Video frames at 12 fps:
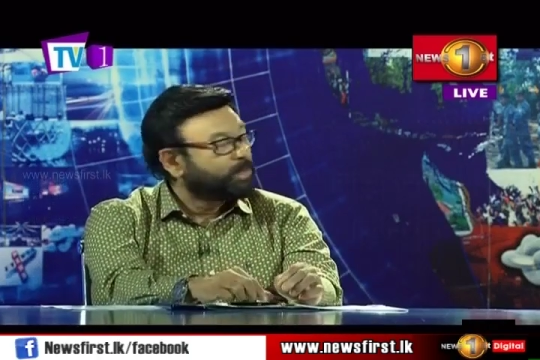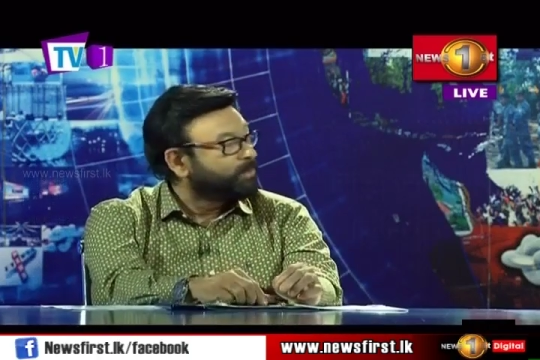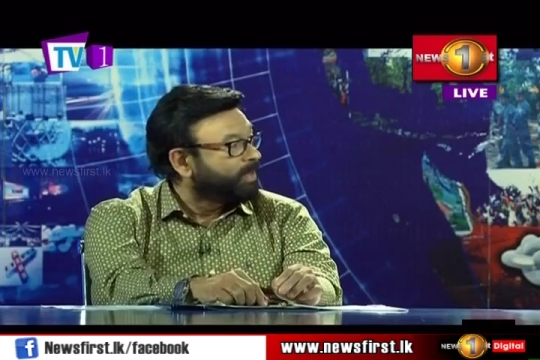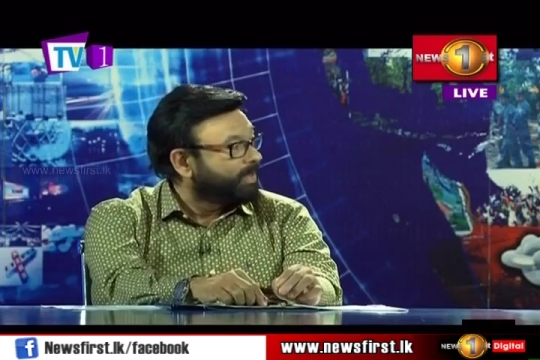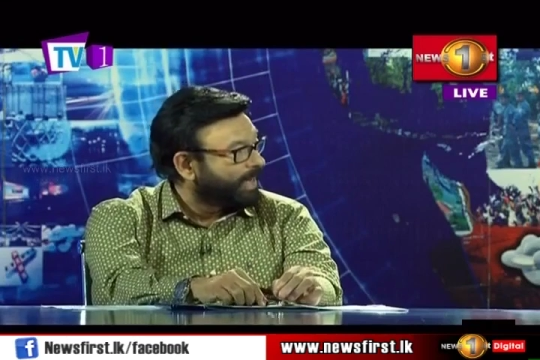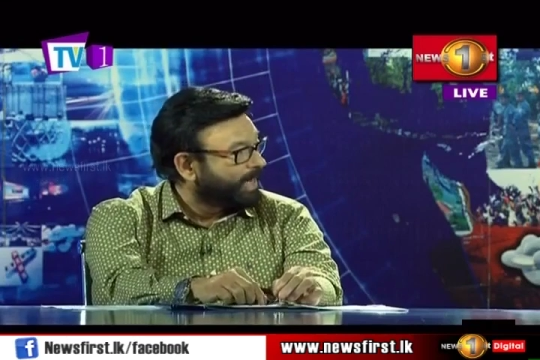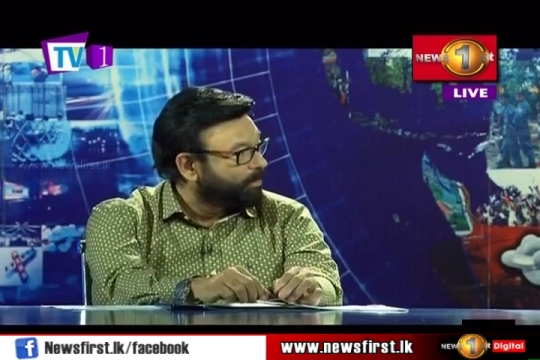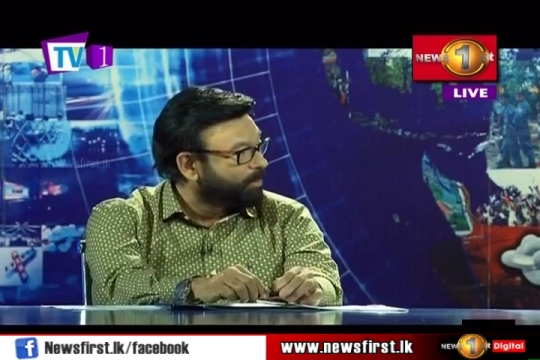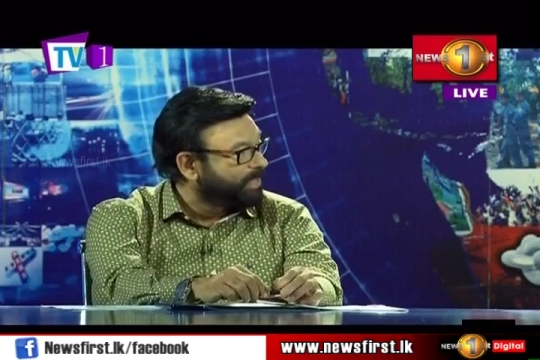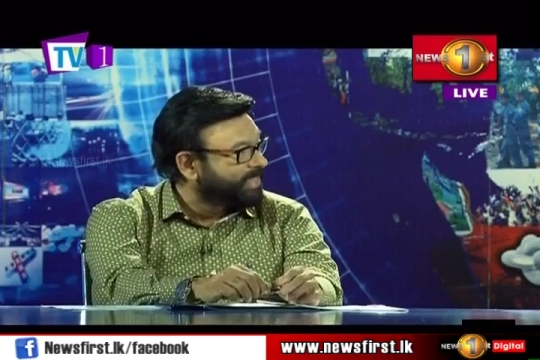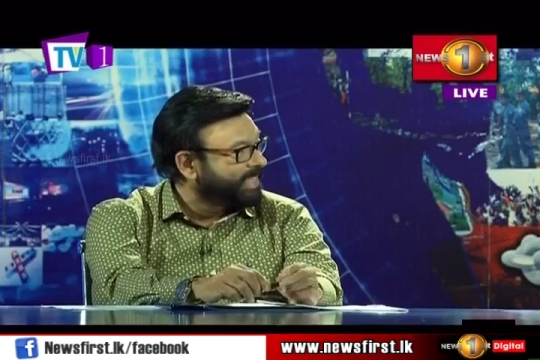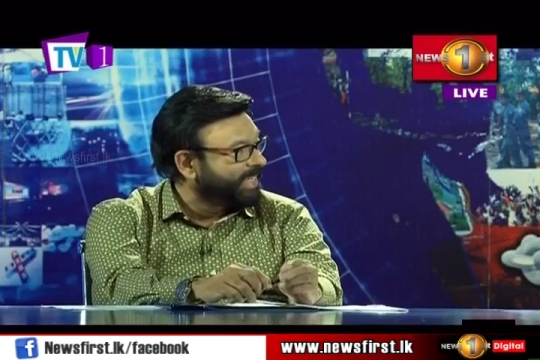to be really
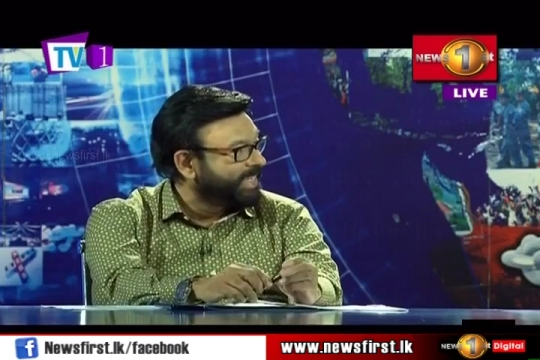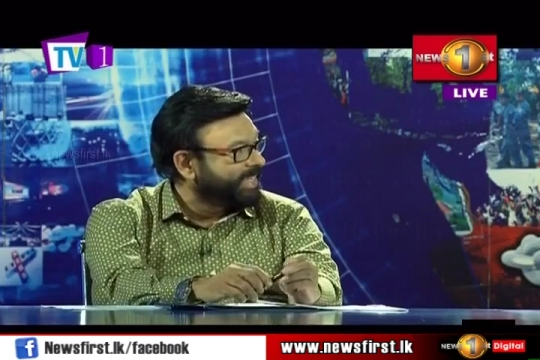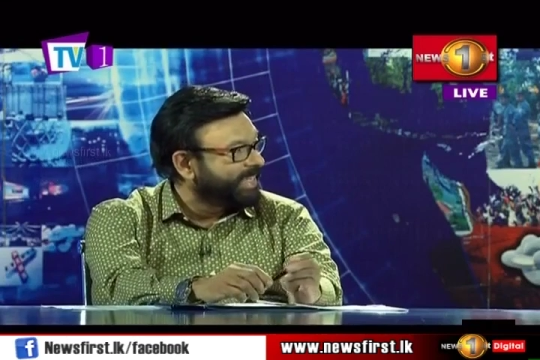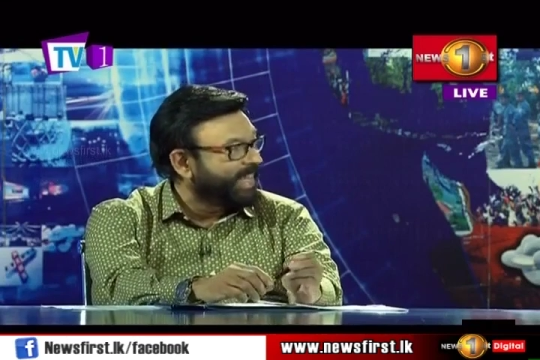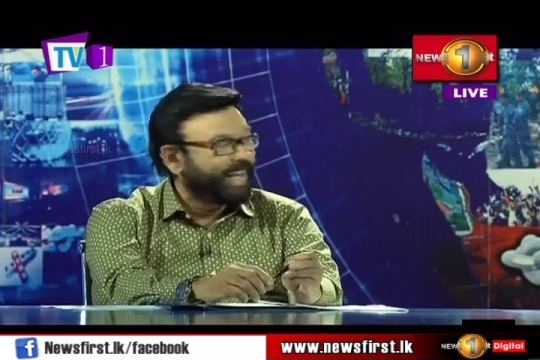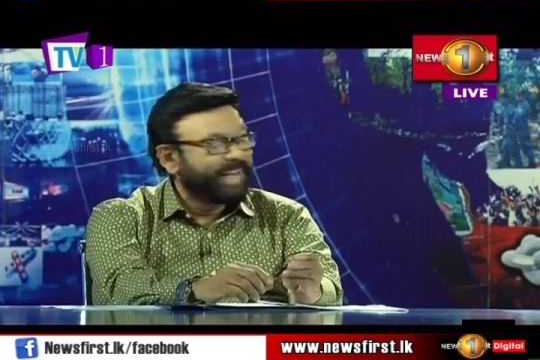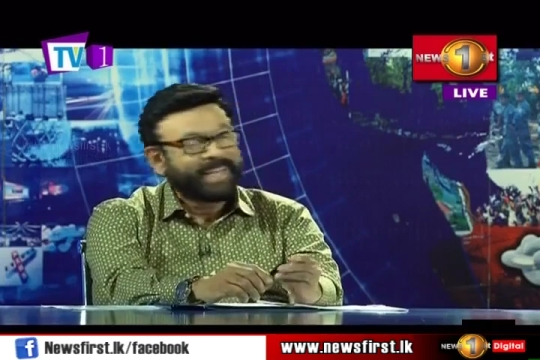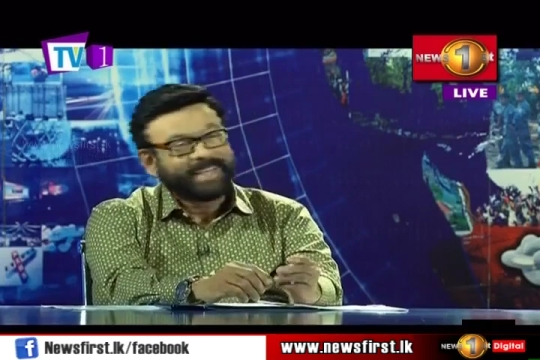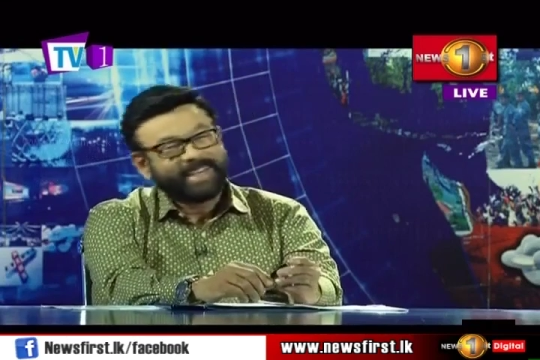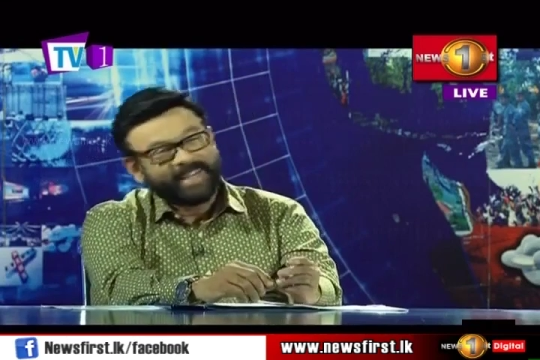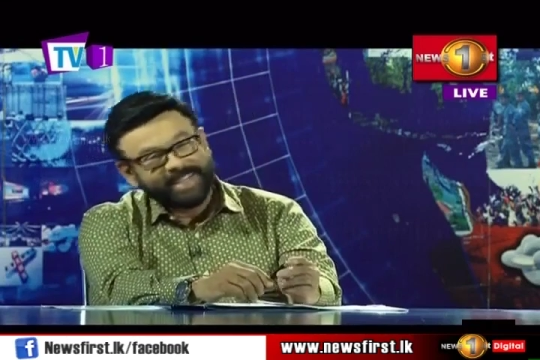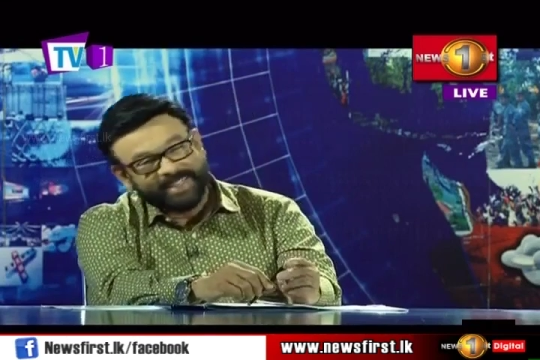busy in their
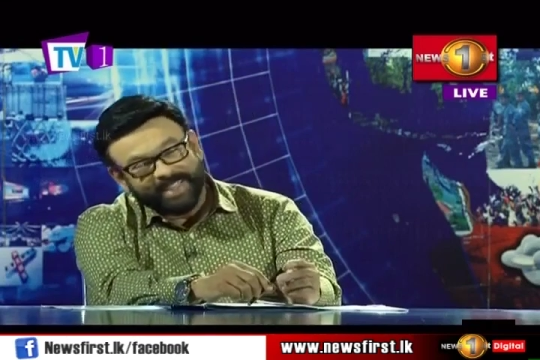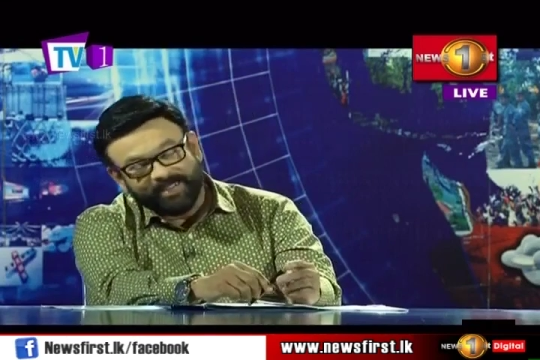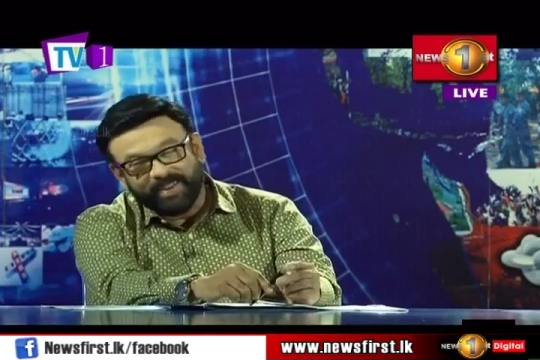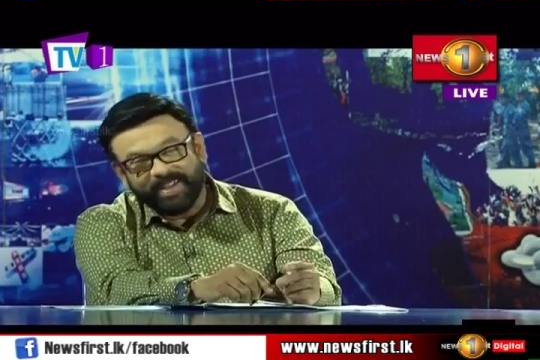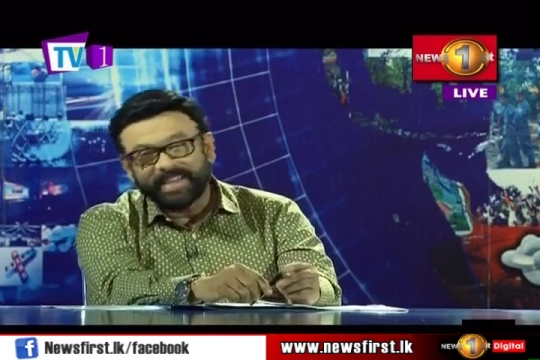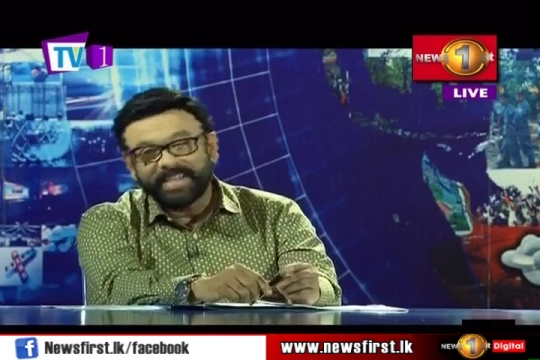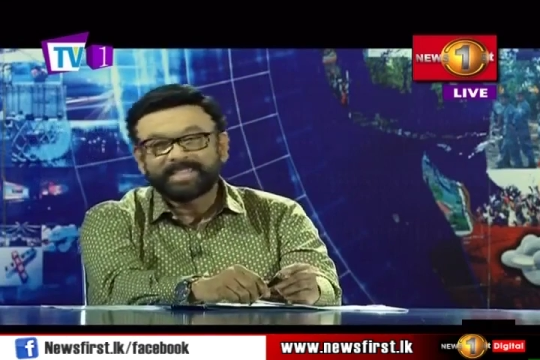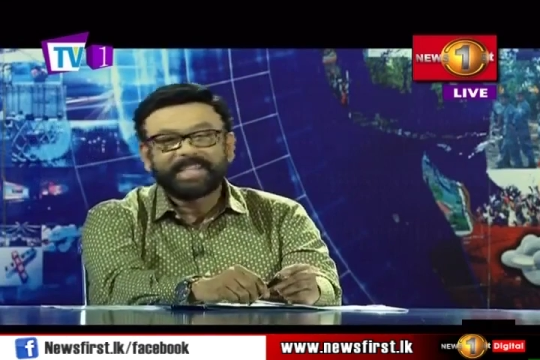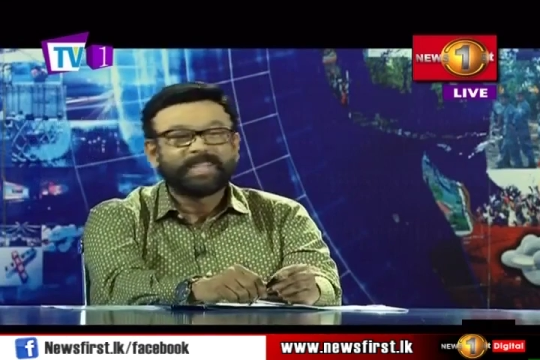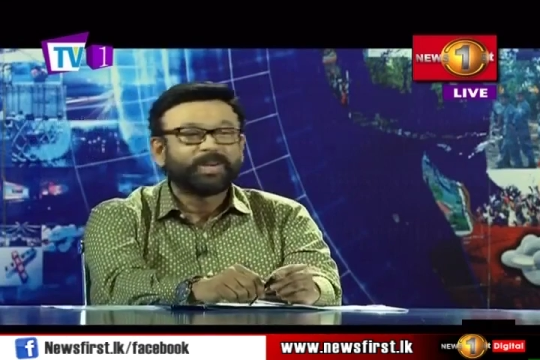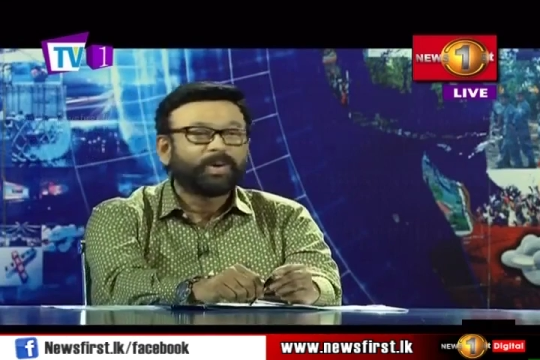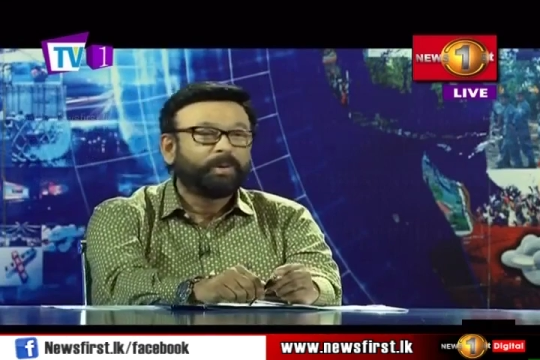electorates and various
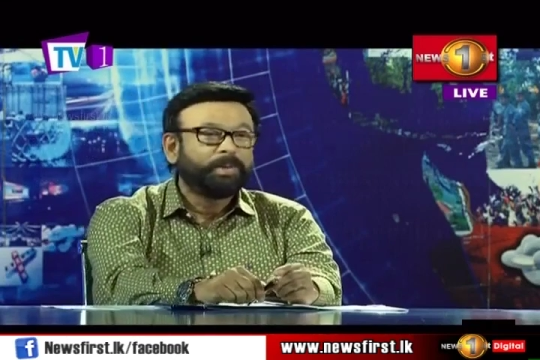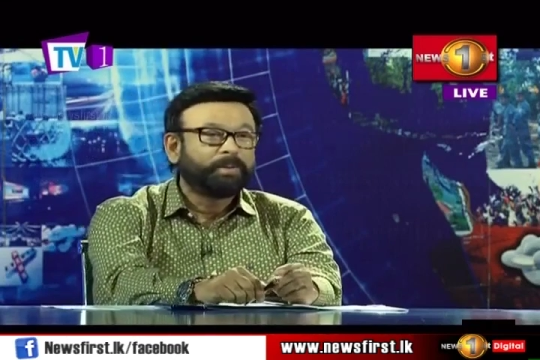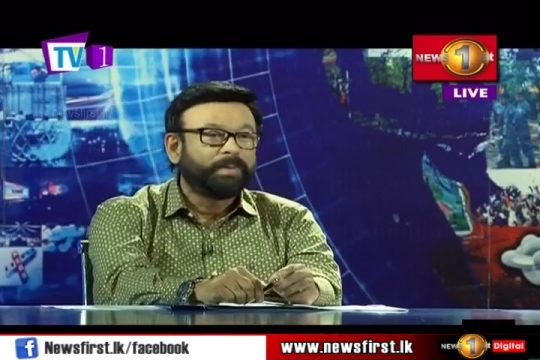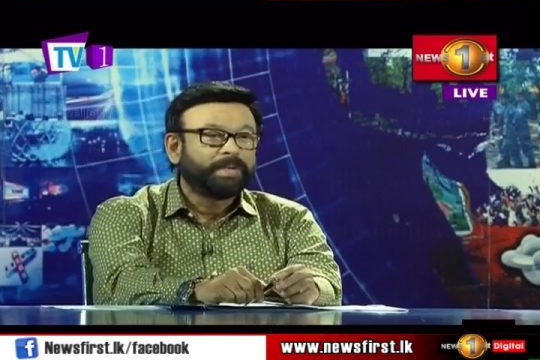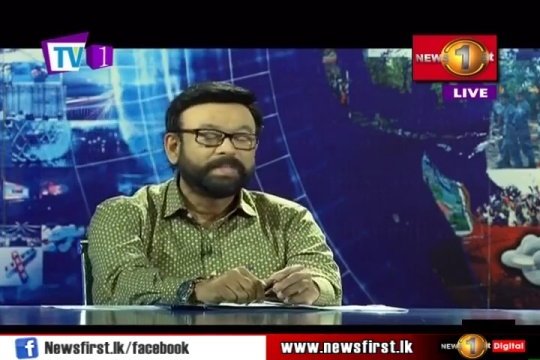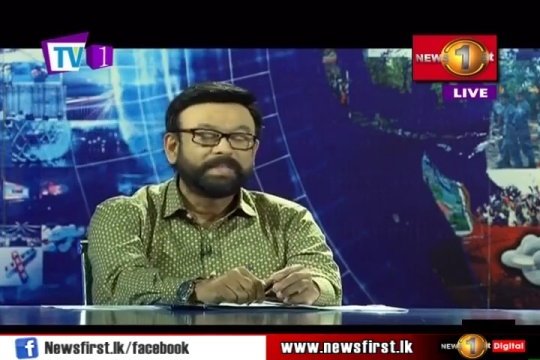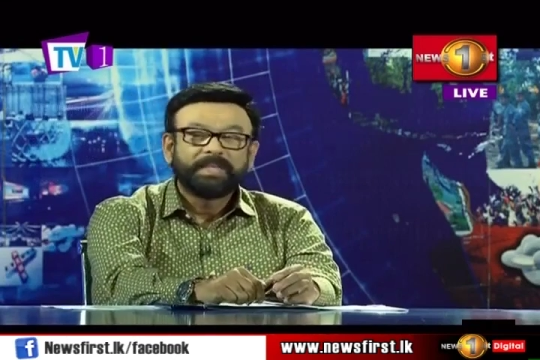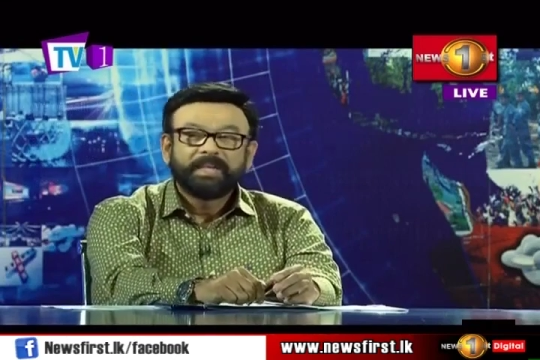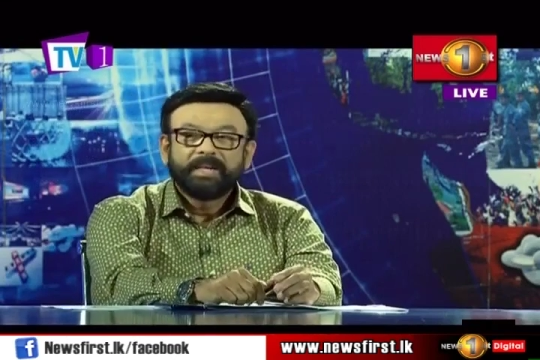other commitments.